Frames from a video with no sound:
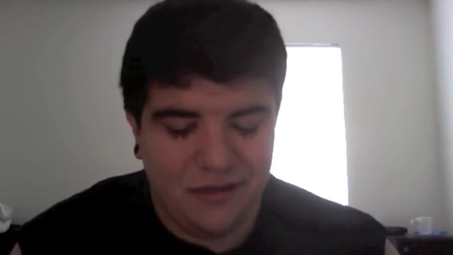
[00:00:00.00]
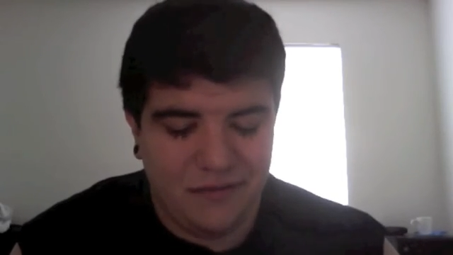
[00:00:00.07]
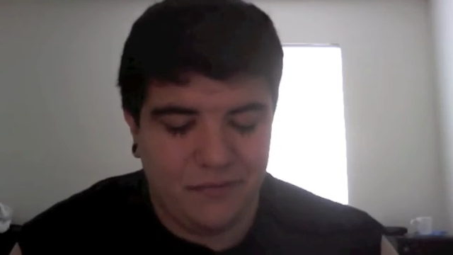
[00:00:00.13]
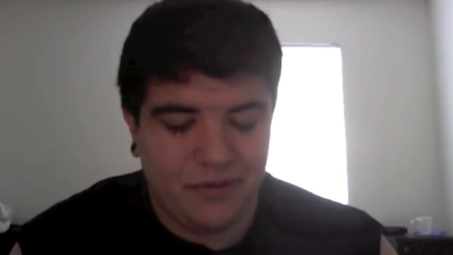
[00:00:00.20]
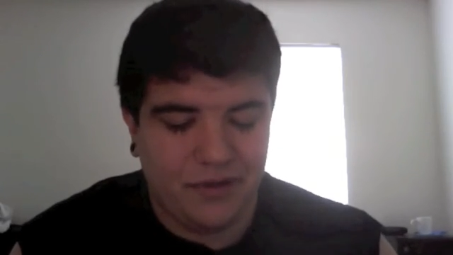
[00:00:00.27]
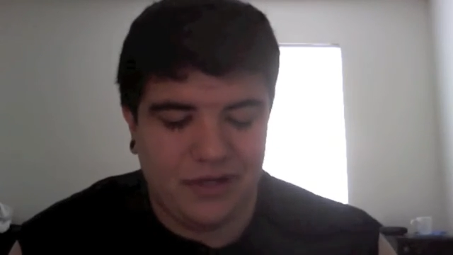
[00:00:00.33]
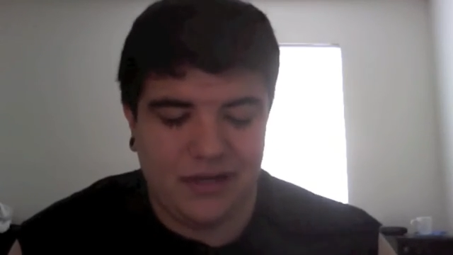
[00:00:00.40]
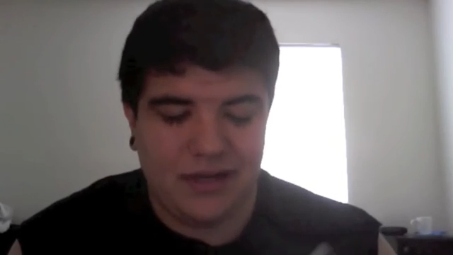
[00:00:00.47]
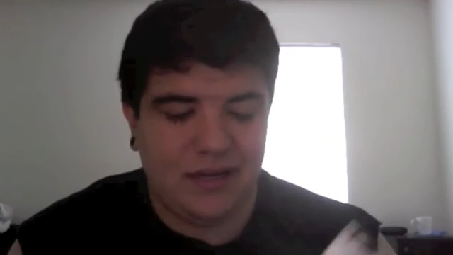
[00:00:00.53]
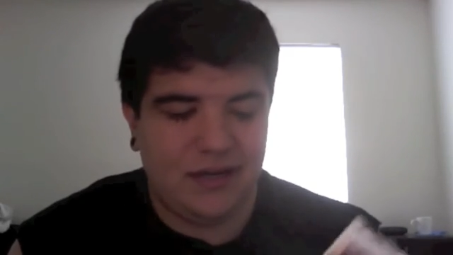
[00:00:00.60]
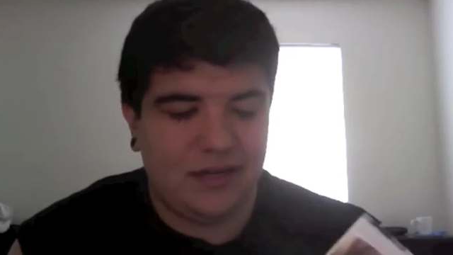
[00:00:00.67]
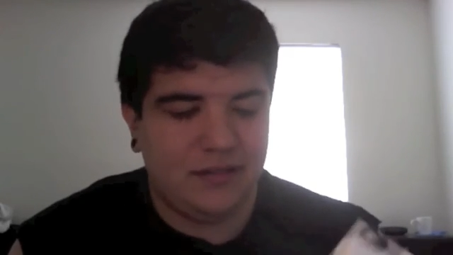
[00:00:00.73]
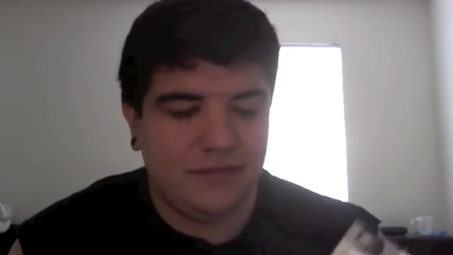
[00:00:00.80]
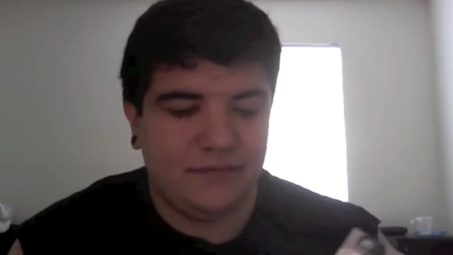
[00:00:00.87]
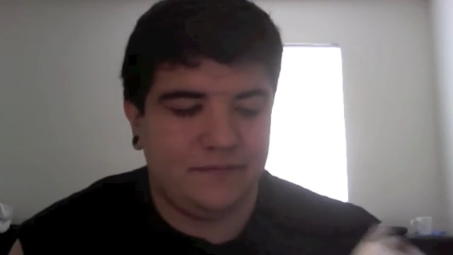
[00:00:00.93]

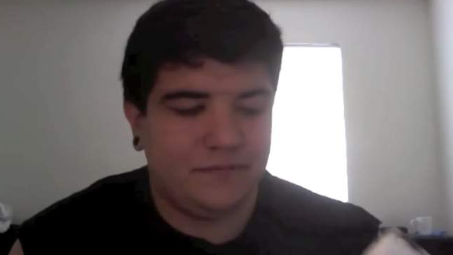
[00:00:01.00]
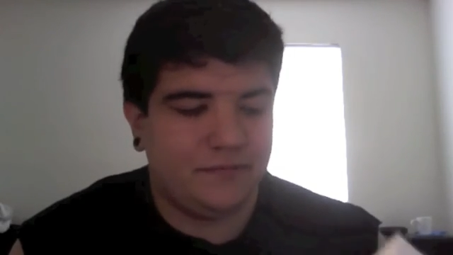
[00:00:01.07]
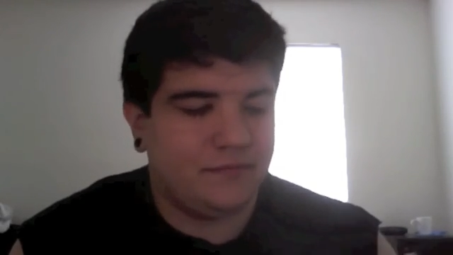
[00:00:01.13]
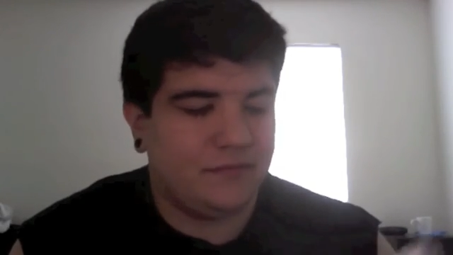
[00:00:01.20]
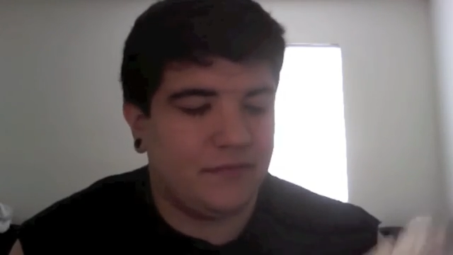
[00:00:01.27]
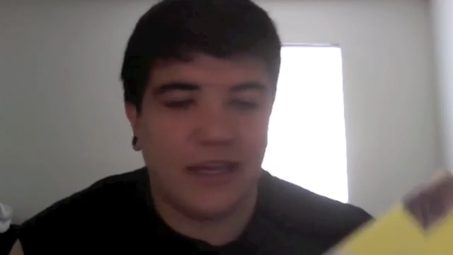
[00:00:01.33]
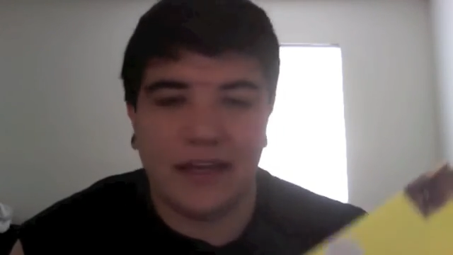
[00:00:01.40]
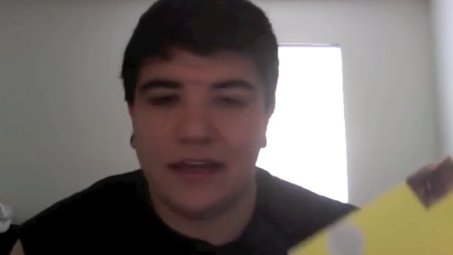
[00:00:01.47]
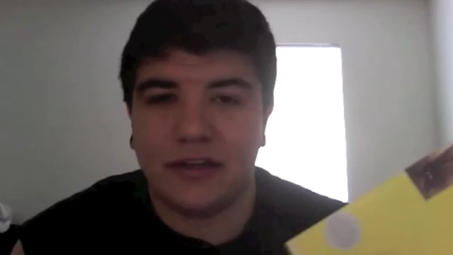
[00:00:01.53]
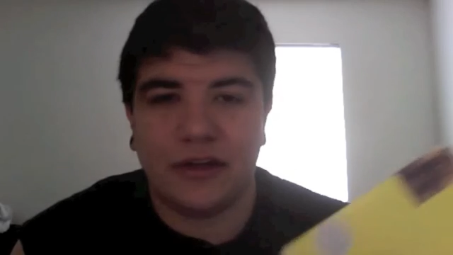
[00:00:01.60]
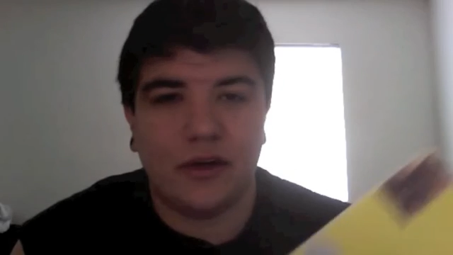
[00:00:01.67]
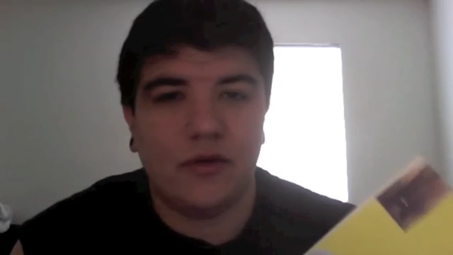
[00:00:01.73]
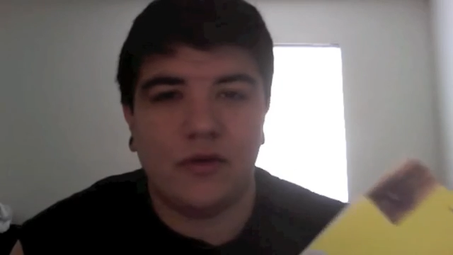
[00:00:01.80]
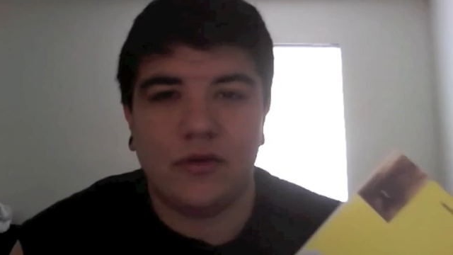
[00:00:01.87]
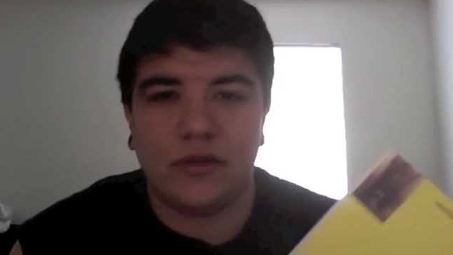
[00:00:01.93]
But yeah,
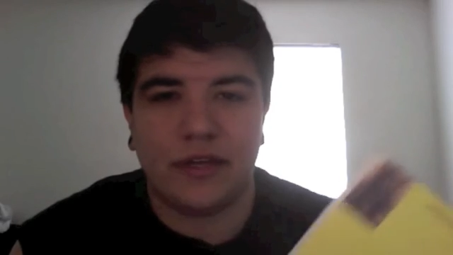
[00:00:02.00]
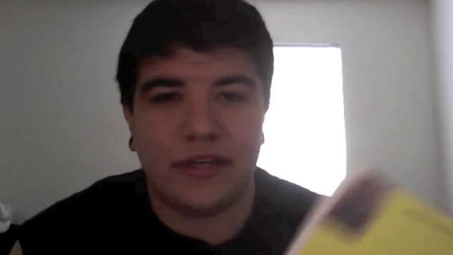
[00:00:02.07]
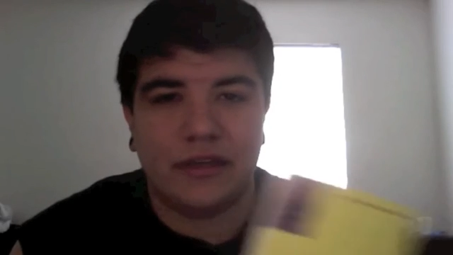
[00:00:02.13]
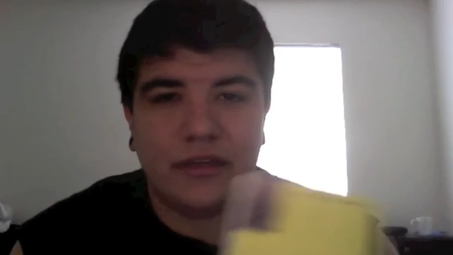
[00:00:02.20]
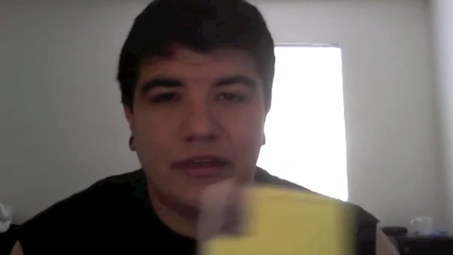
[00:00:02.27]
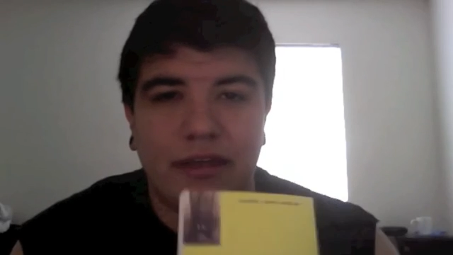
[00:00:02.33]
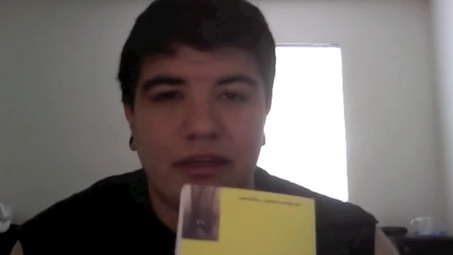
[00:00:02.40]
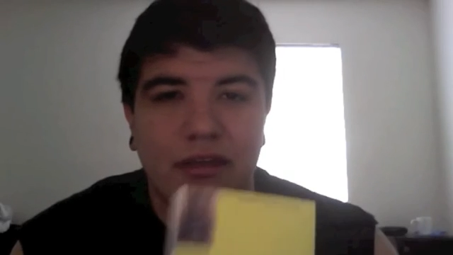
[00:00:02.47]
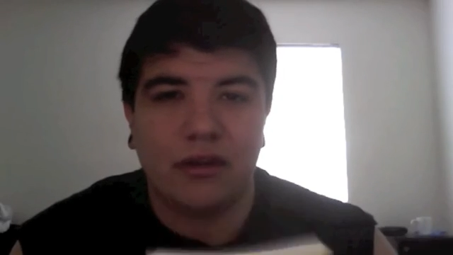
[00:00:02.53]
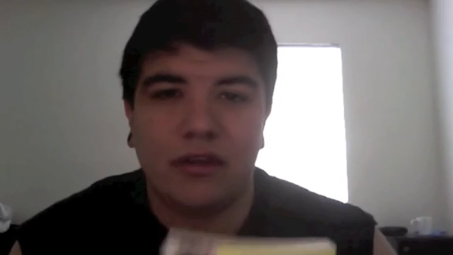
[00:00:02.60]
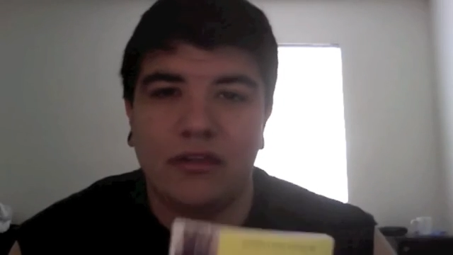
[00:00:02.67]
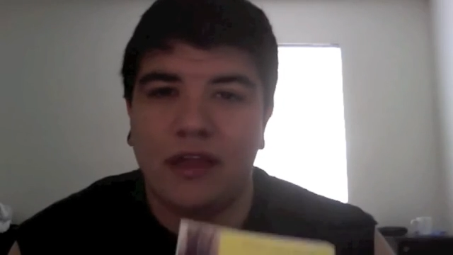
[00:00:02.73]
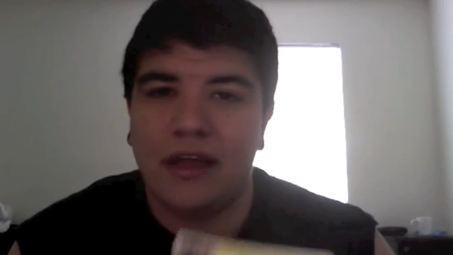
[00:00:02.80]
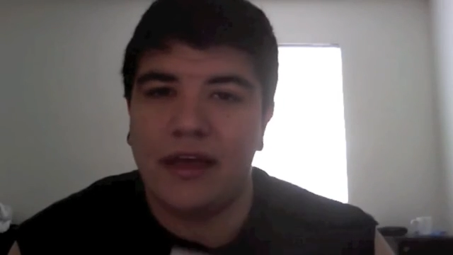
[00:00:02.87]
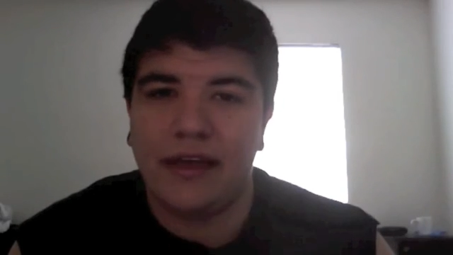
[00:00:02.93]
go like get it
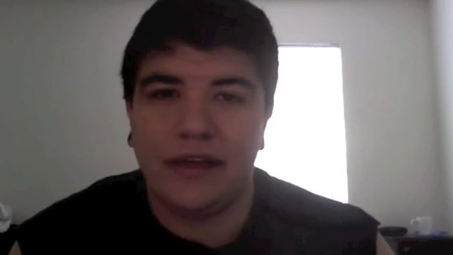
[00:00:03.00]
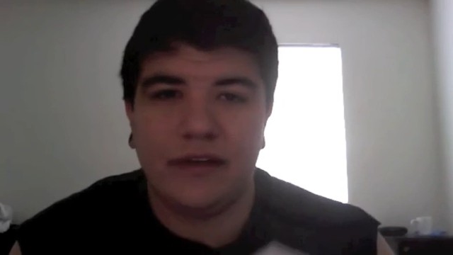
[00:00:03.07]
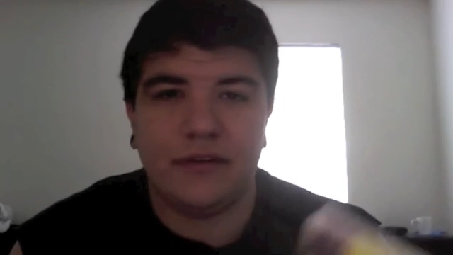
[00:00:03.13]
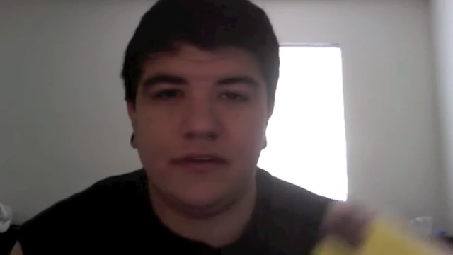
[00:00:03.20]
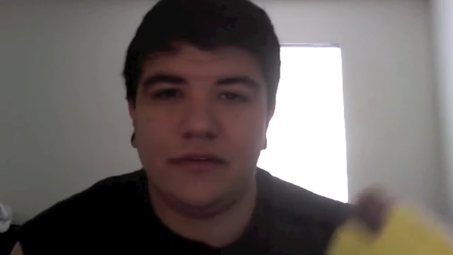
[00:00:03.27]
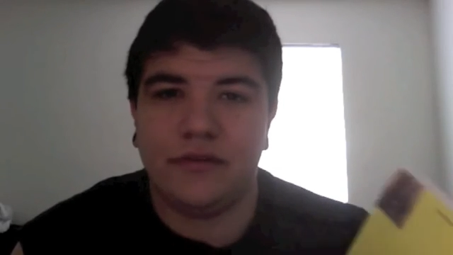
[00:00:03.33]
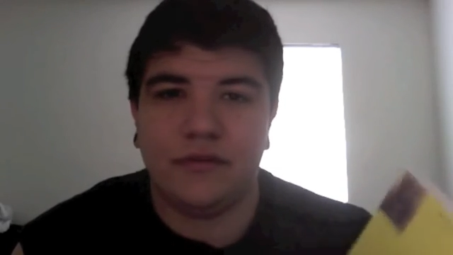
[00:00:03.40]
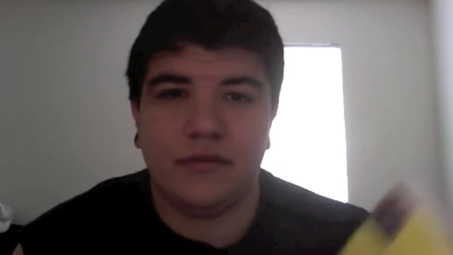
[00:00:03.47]
online,